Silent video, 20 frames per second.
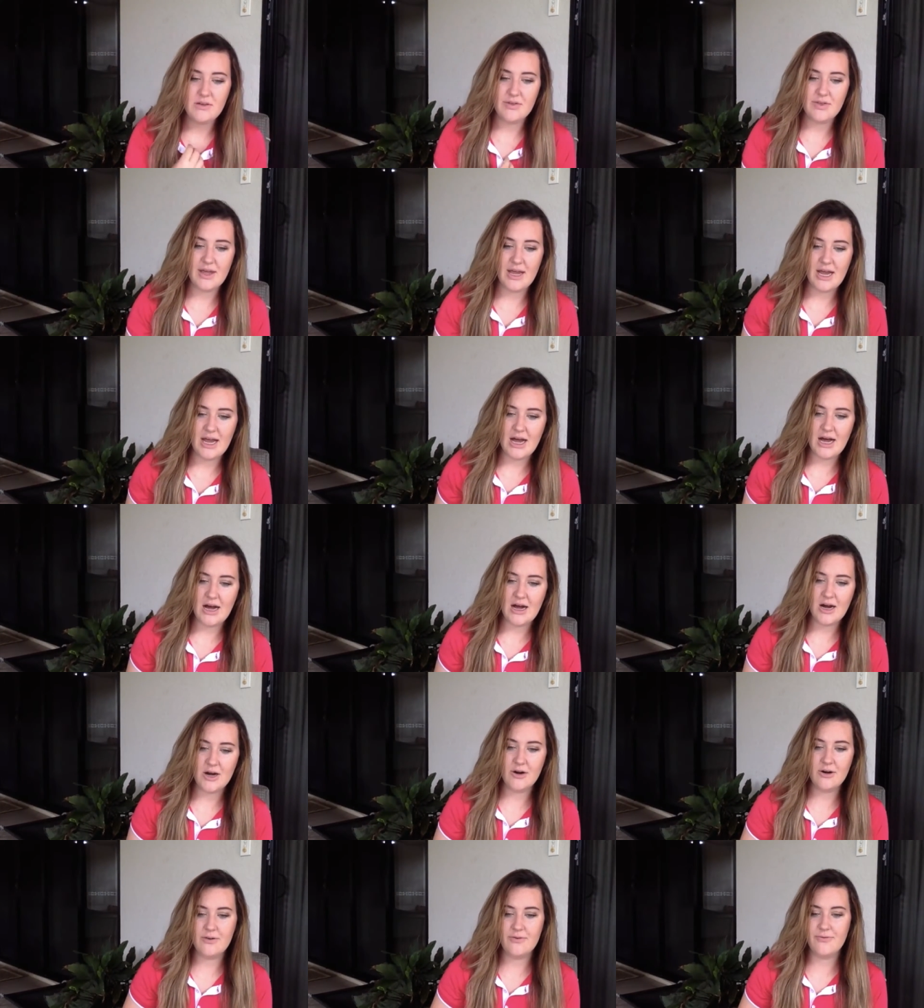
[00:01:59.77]
There
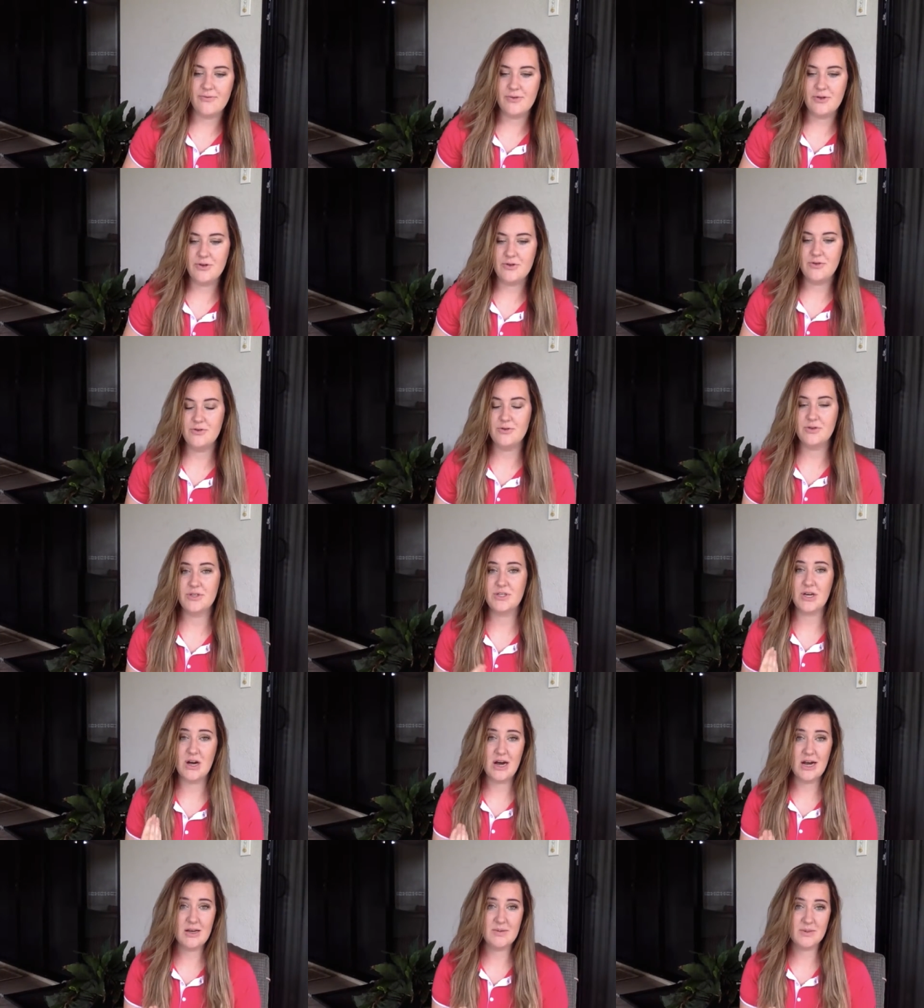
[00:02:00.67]
are a few
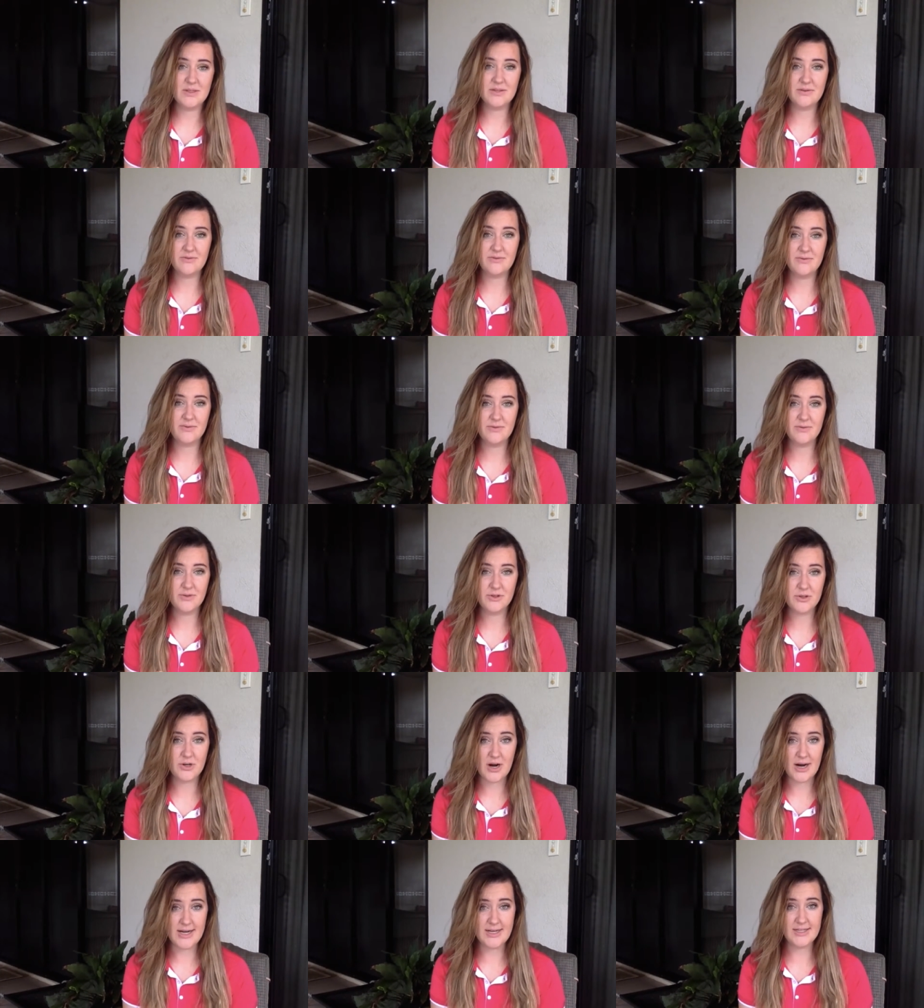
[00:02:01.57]
types of
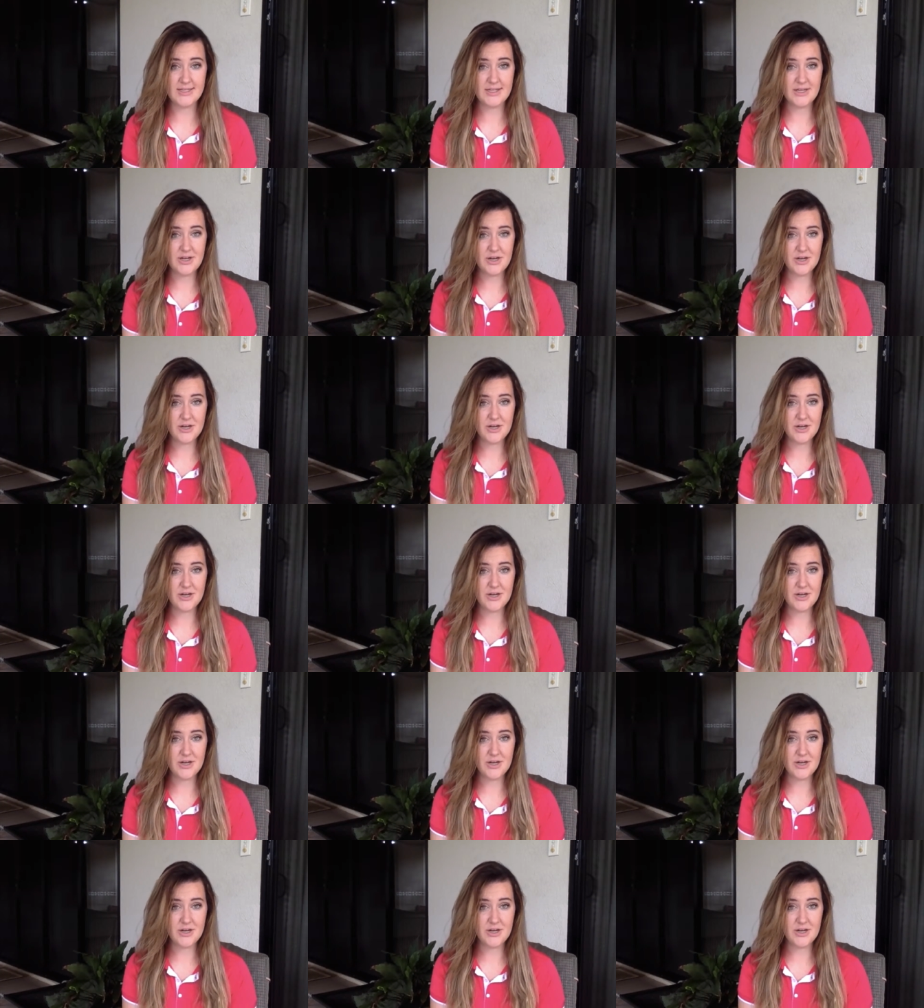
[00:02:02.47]
crates that